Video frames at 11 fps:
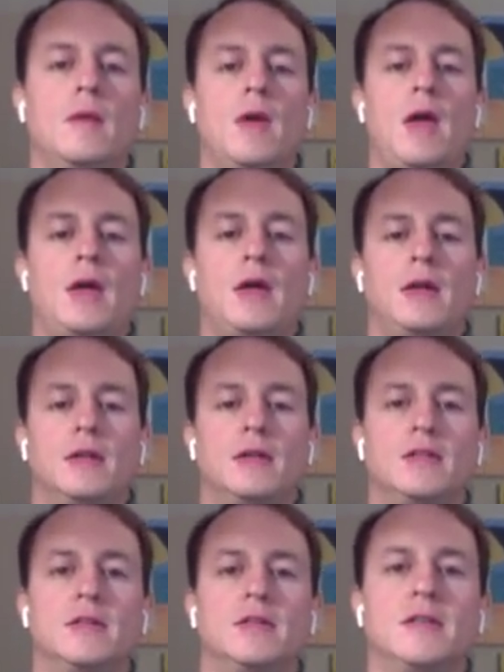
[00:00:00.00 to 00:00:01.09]
Hey, this
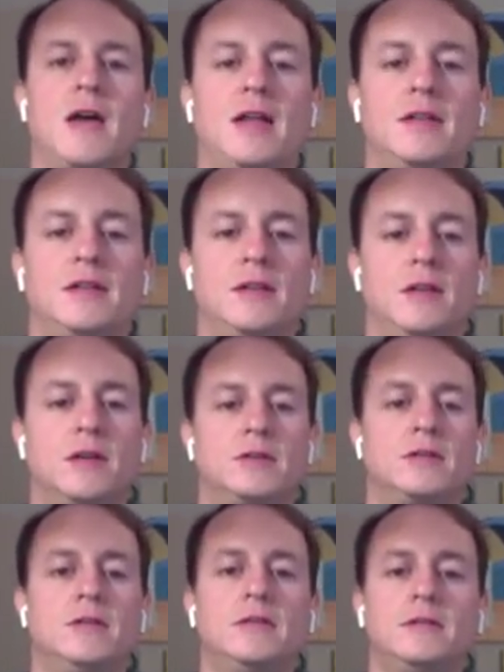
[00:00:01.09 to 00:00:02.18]
is Alan
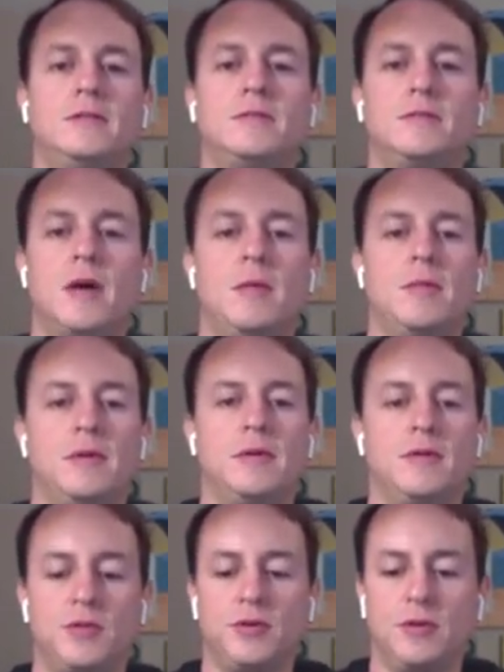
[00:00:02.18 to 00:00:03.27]
Lawson coming
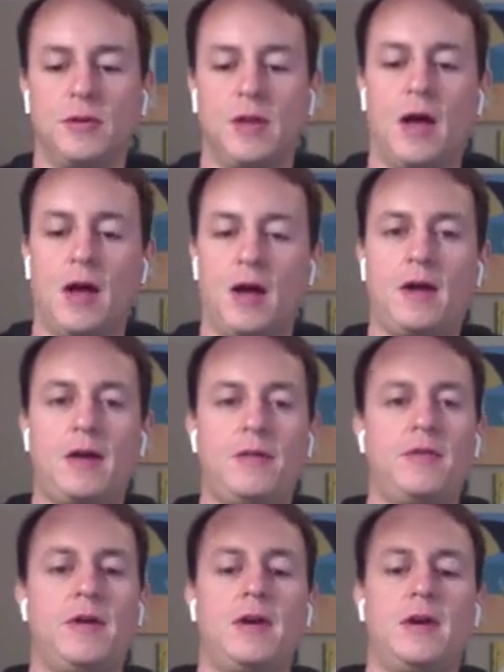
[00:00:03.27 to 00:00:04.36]
to you live
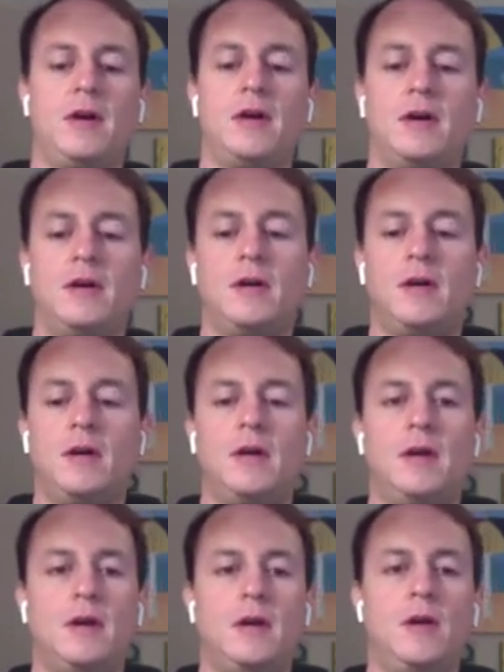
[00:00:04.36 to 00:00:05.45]
and
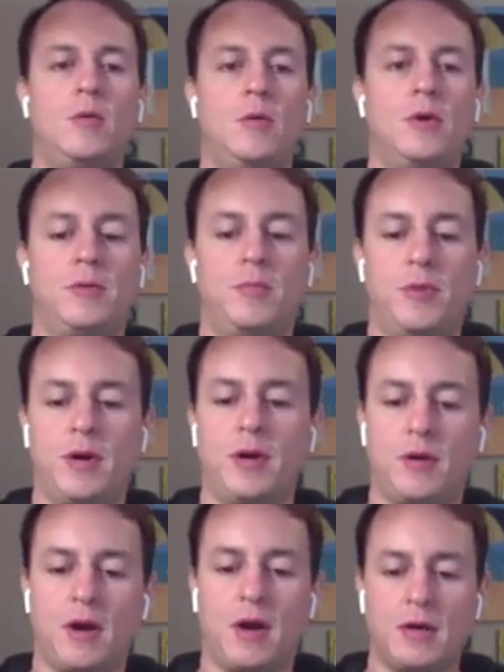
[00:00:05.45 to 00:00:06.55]
wanted to bring
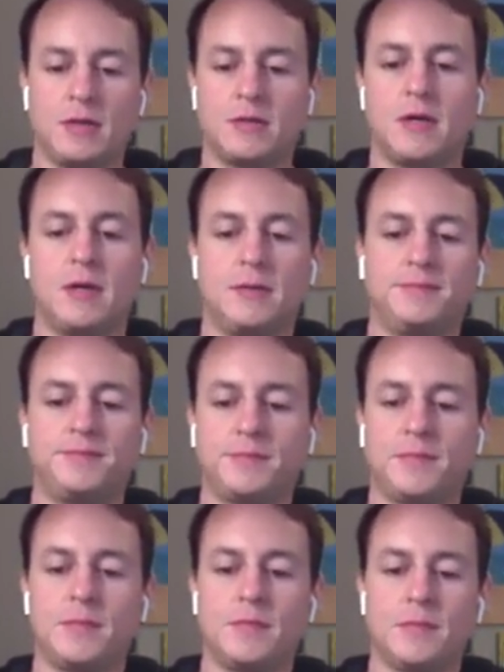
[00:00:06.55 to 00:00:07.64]
you guys
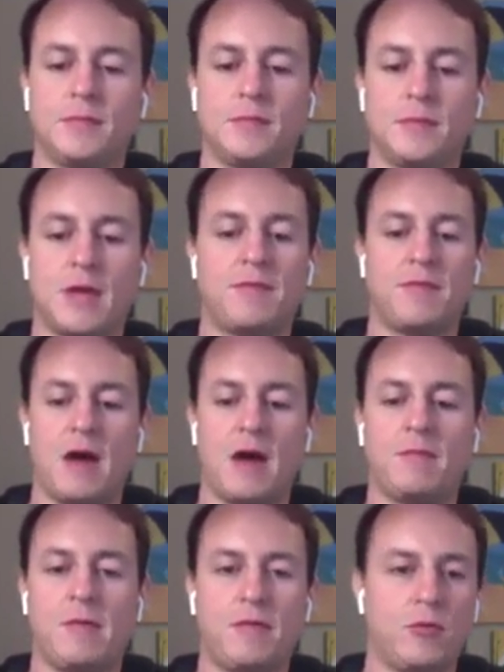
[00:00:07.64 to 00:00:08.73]
day five
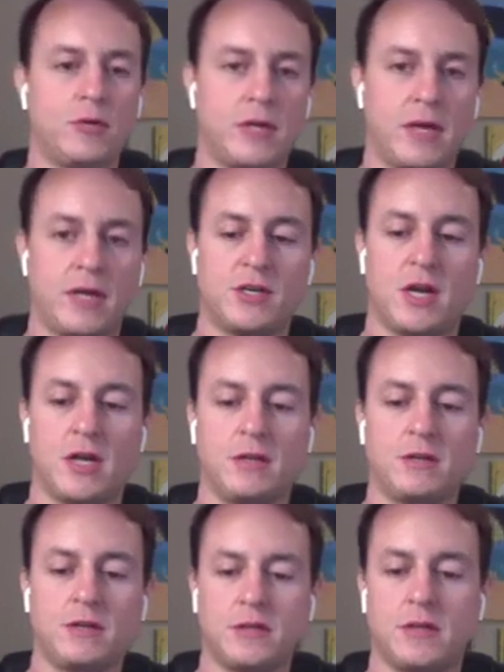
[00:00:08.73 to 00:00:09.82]
of my 14-day
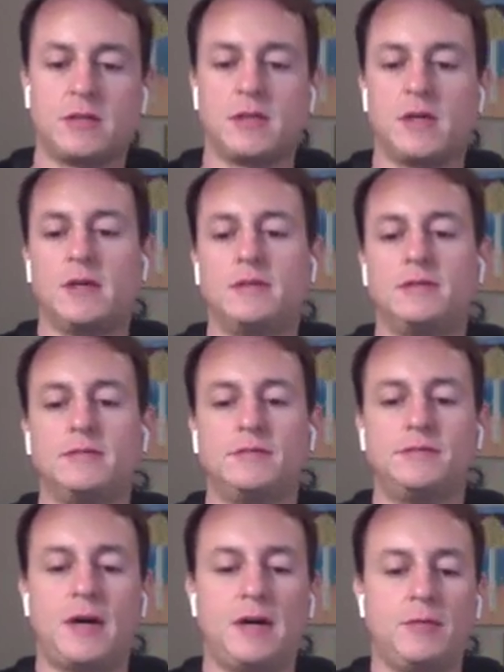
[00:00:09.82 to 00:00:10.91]
challenge. It's
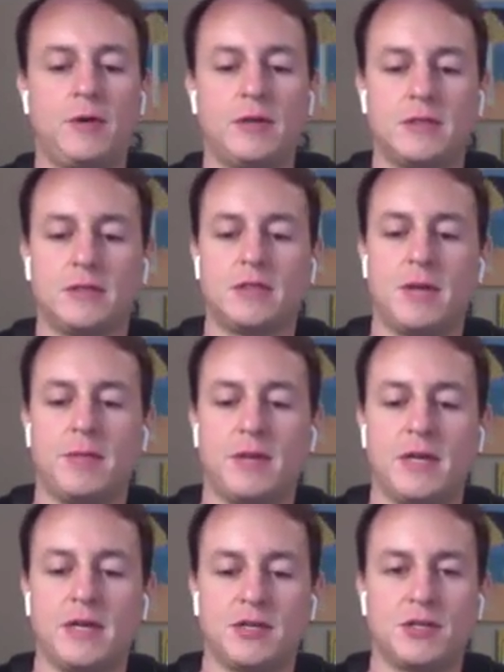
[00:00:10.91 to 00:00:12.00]
5 ways to stop the
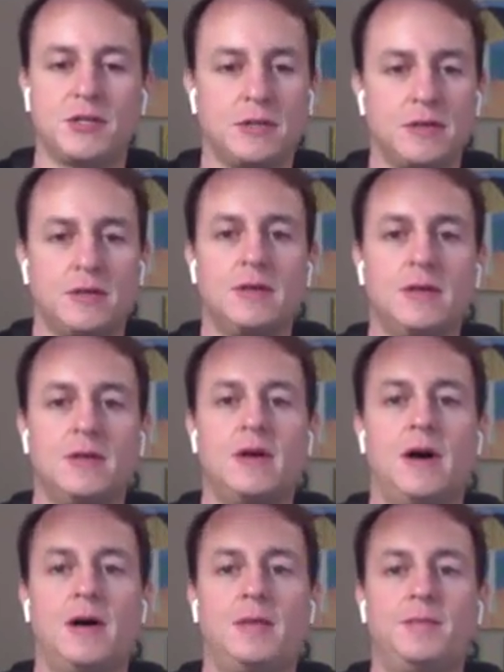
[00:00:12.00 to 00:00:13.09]
itch.
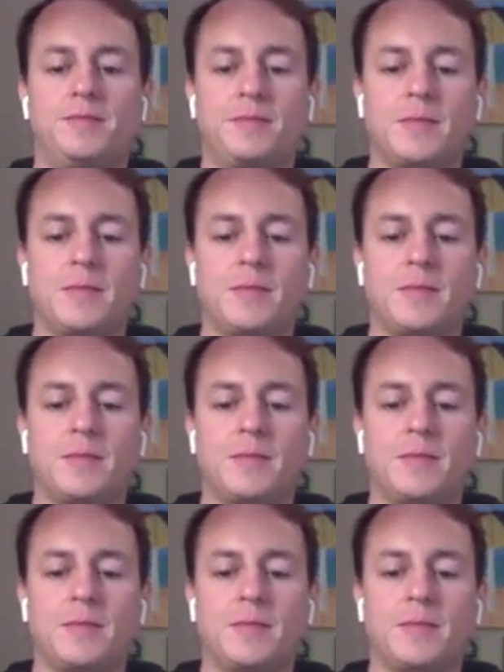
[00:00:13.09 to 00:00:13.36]
Um,